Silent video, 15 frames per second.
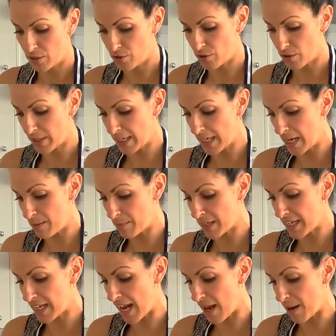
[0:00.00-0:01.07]
Try and keep
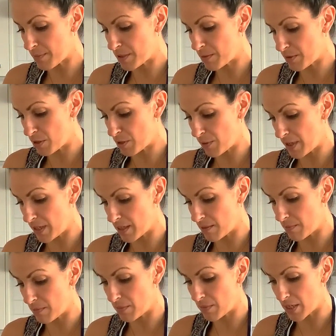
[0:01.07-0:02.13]
the gaps between
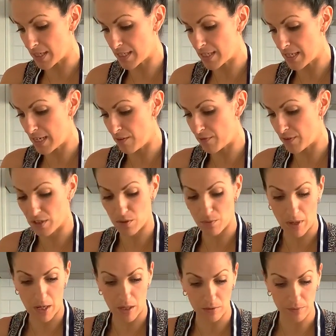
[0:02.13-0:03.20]
them nice and even as
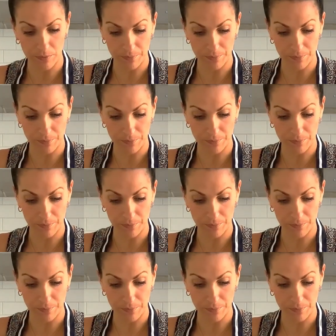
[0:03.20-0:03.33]
well.